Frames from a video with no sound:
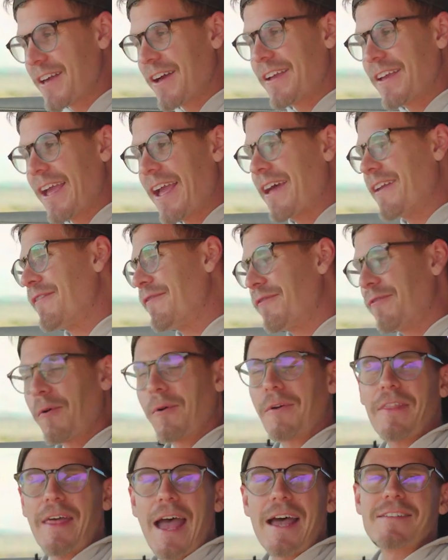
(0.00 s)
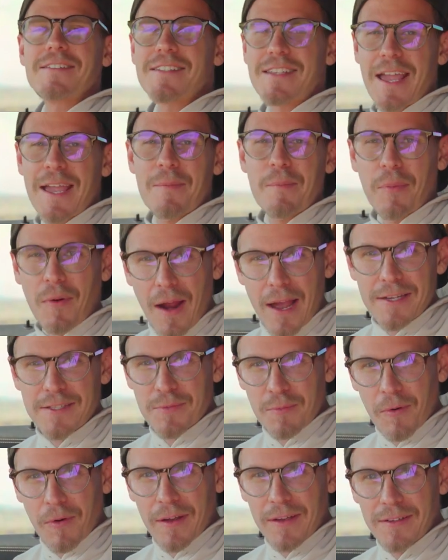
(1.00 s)
again, for that same price
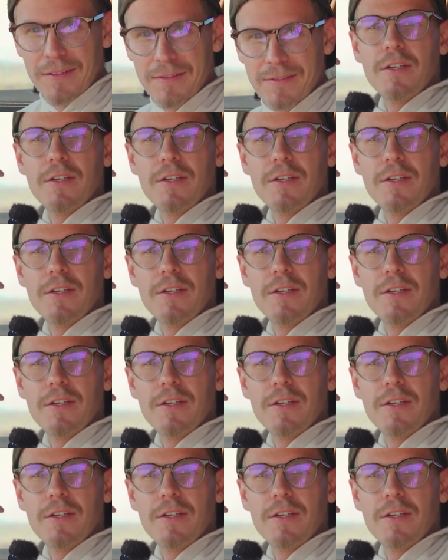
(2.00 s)
point?